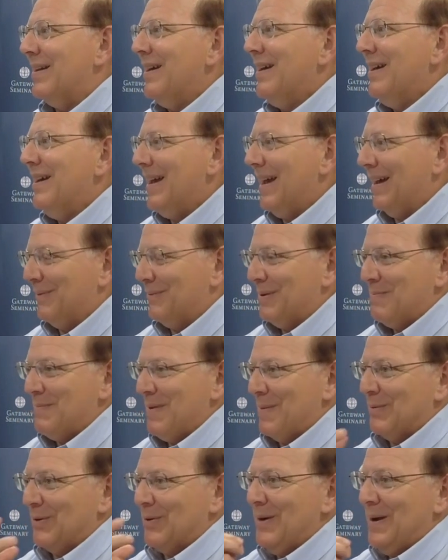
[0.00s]
and, and,
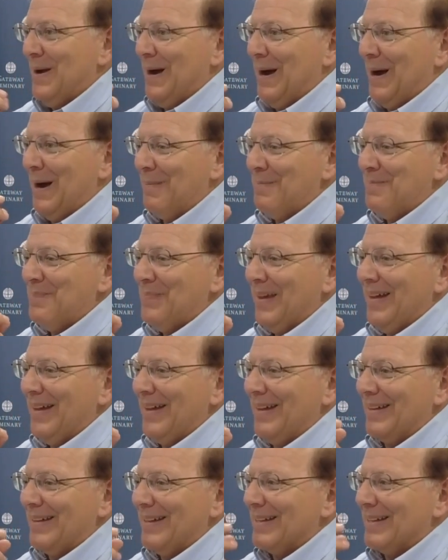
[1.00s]
remember um, it,